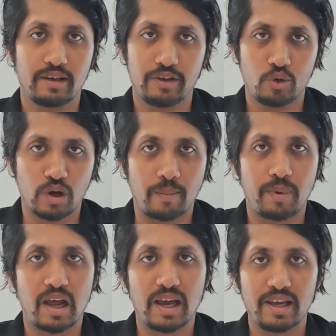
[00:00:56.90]
you
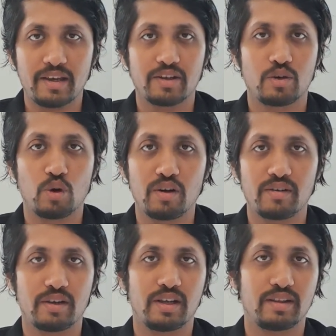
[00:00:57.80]
apply, don't
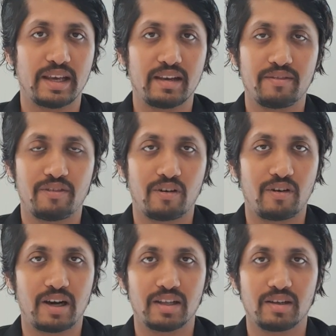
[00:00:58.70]
think
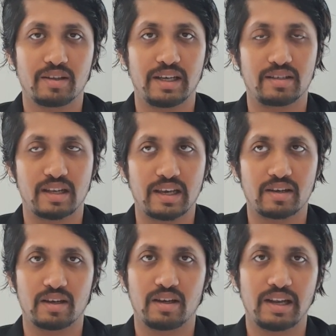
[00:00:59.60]
for other things, like
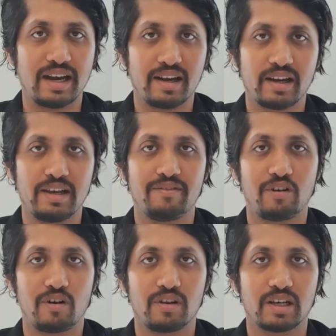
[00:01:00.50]
let it leave
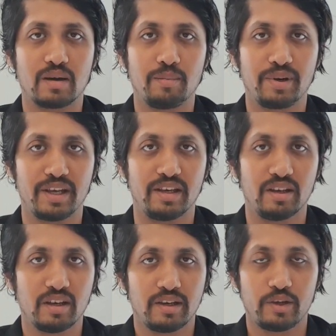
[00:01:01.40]
for the company.
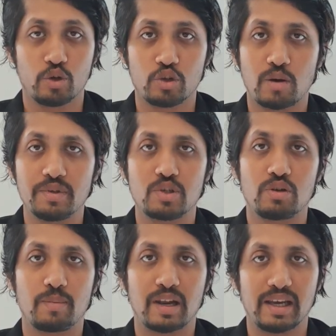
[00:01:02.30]
Your job is to
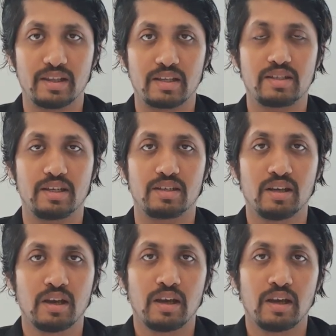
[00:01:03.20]
apply, that's it.